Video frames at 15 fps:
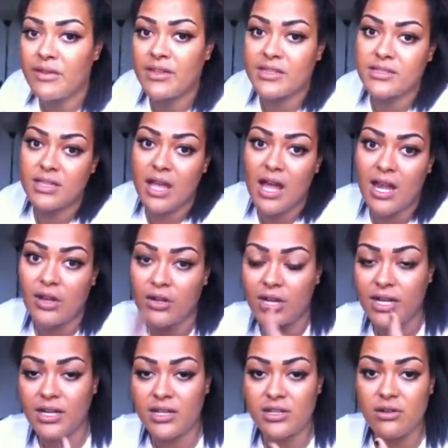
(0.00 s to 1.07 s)
because I looked
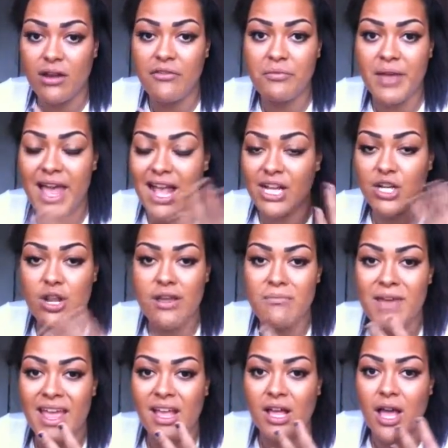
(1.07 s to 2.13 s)
like a scruff bag, no
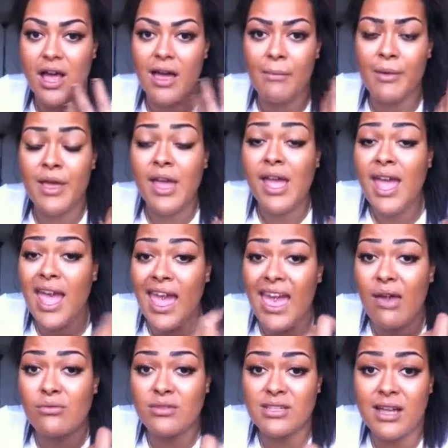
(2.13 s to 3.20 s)
makeup,
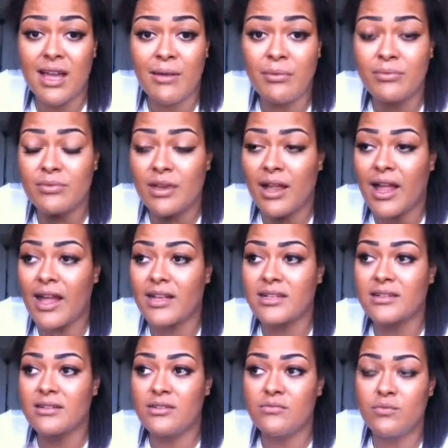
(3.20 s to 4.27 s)
hair was up,
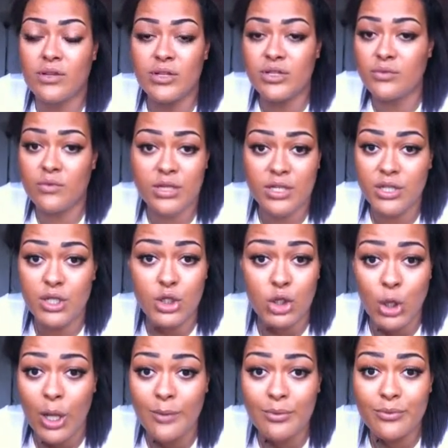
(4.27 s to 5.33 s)
like, we just wanted to
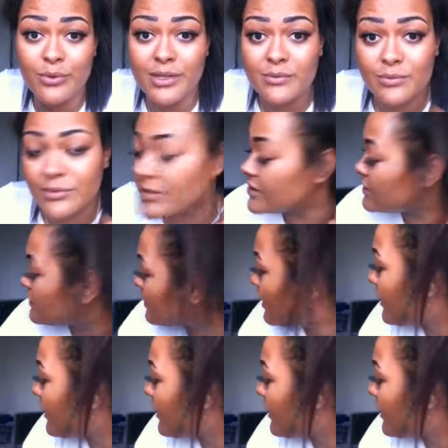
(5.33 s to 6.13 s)
shop. We wasn't